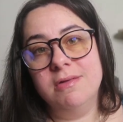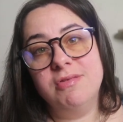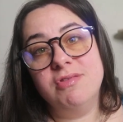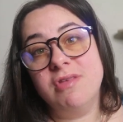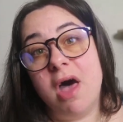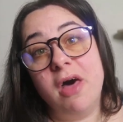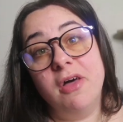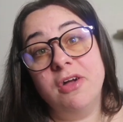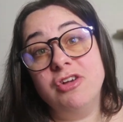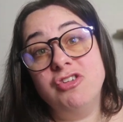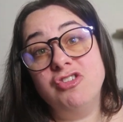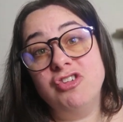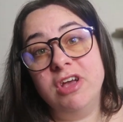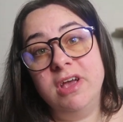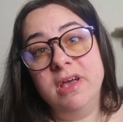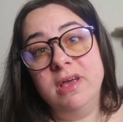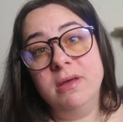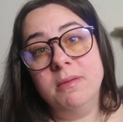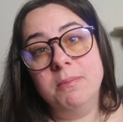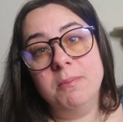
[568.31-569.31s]
Dollar
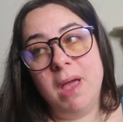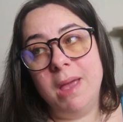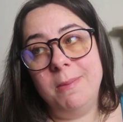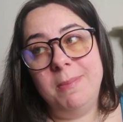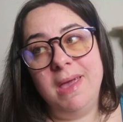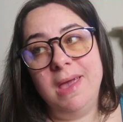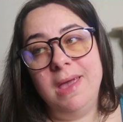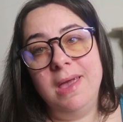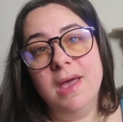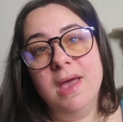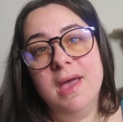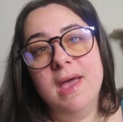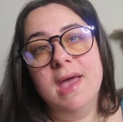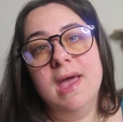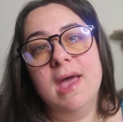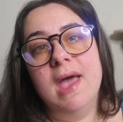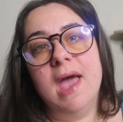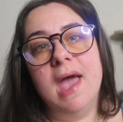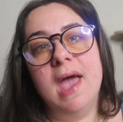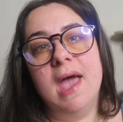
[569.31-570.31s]
Tree, maybe?
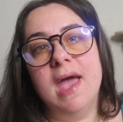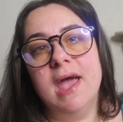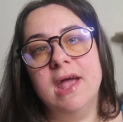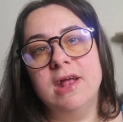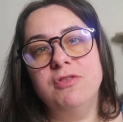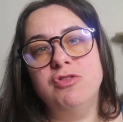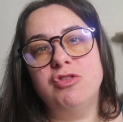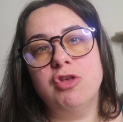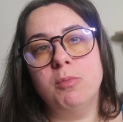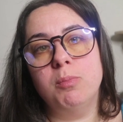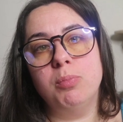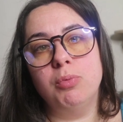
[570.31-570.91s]
And